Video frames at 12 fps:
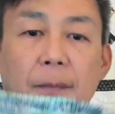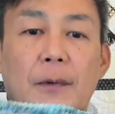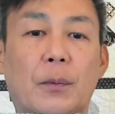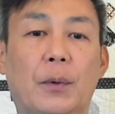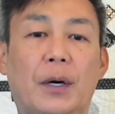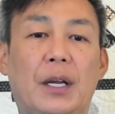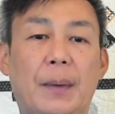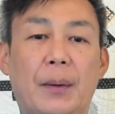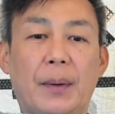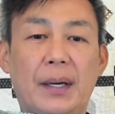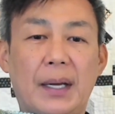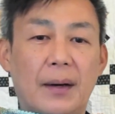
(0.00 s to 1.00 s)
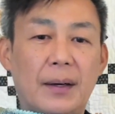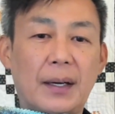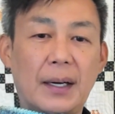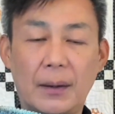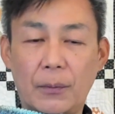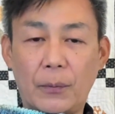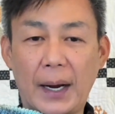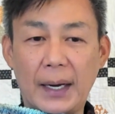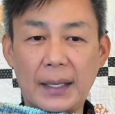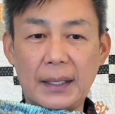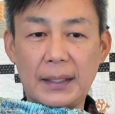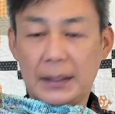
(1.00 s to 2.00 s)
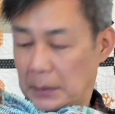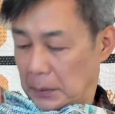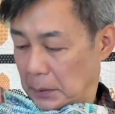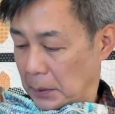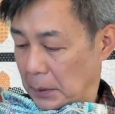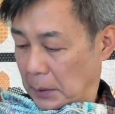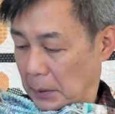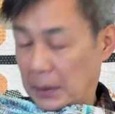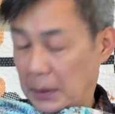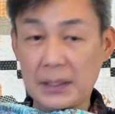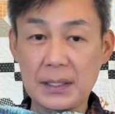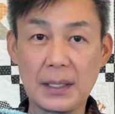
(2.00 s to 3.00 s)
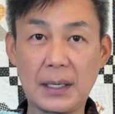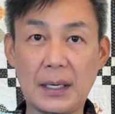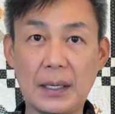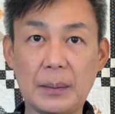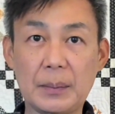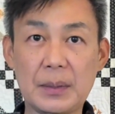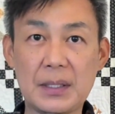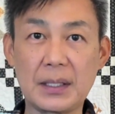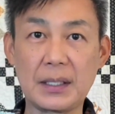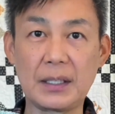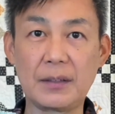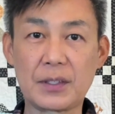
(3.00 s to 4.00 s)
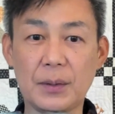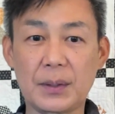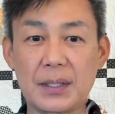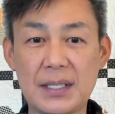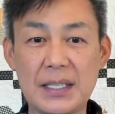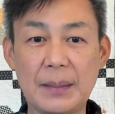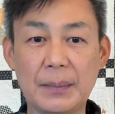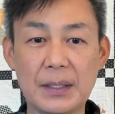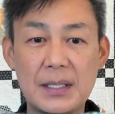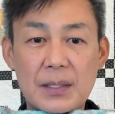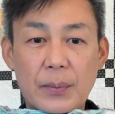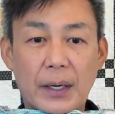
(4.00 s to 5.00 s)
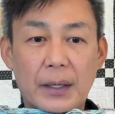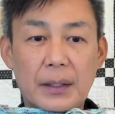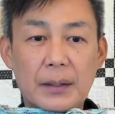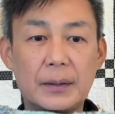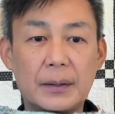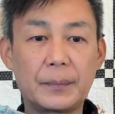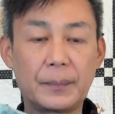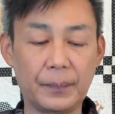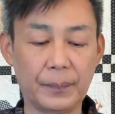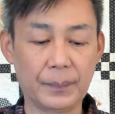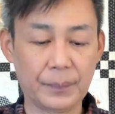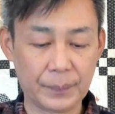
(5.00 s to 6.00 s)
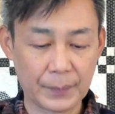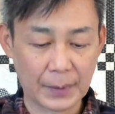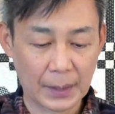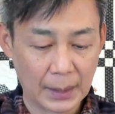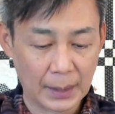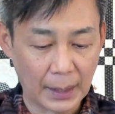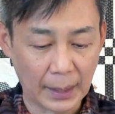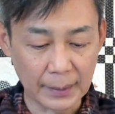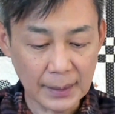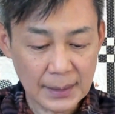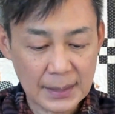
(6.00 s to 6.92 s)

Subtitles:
working my way down, raglan sleeve, so it's a seamless sweater. And this